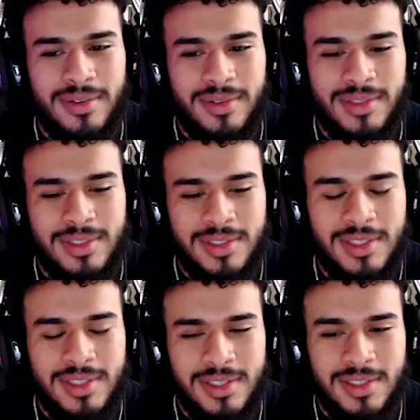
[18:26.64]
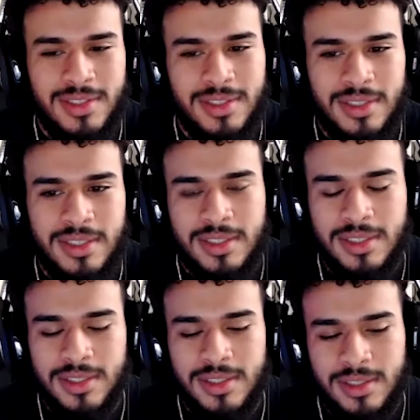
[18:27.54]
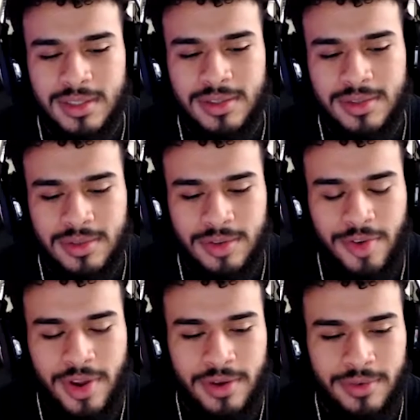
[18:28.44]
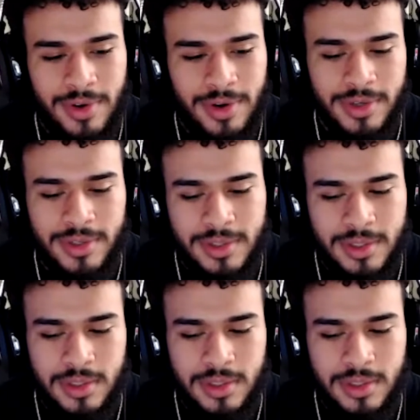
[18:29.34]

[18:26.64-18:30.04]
Like, he's a creative artist.